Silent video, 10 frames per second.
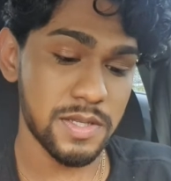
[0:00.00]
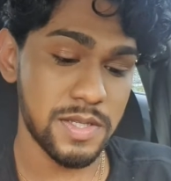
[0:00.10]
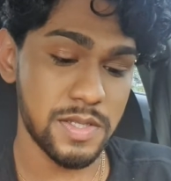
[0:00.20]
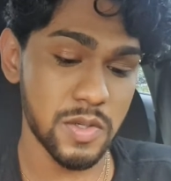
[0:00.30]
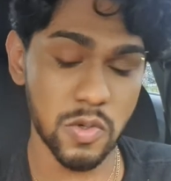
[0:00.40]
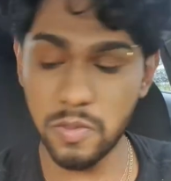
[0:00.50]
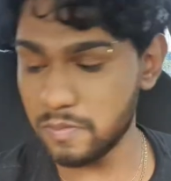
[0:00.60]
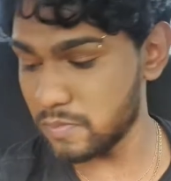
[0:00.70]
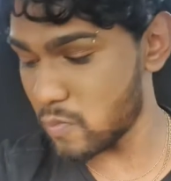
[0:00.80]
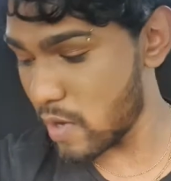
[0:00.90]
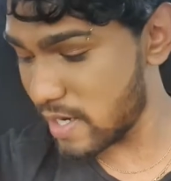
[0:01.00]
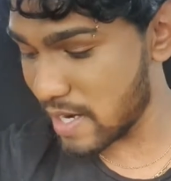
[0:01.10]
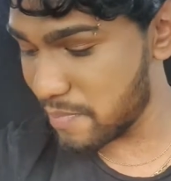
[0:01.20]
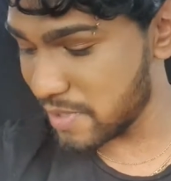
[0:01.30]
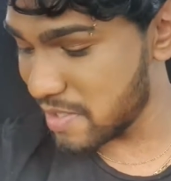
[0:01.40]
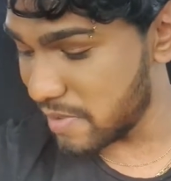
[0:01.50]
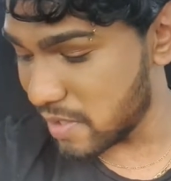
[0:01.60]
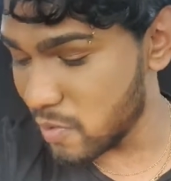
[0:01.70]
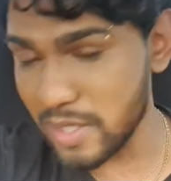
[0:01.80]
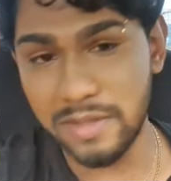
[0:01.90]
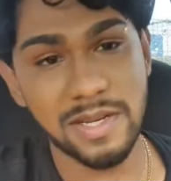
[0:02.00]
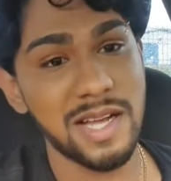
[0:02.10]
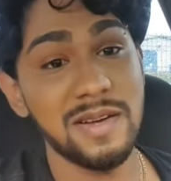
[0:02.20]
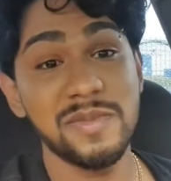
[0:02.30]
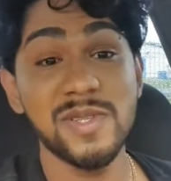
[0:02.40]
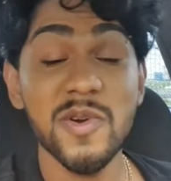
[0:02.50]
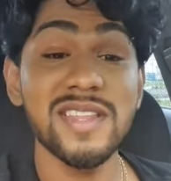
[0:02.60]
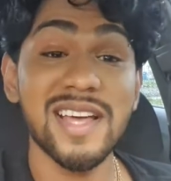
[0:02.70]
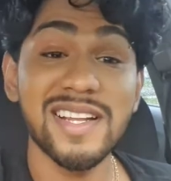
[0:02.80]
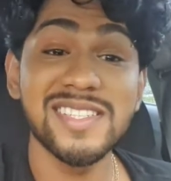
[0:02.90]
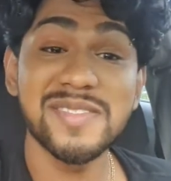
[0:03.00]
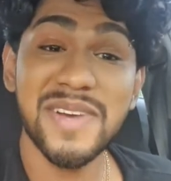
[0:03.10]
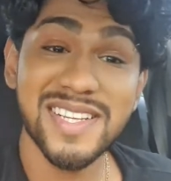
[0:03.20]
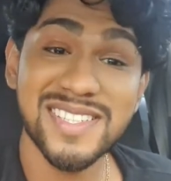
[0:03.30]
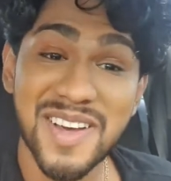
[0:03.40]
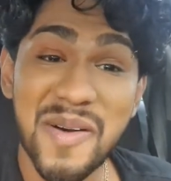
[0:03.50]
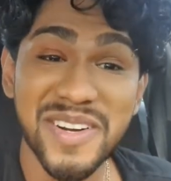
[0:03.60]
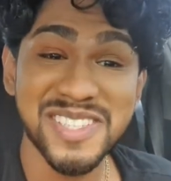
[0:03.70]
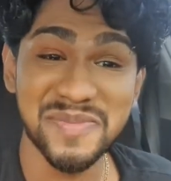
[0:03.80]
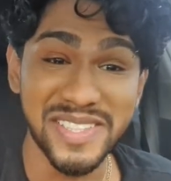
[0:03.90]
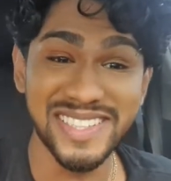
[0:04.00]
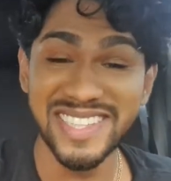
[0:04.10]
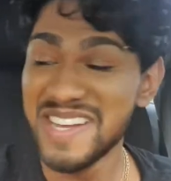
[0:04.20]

So where did I put the bill? Okay, I am sorry, that is my Starbucks bill.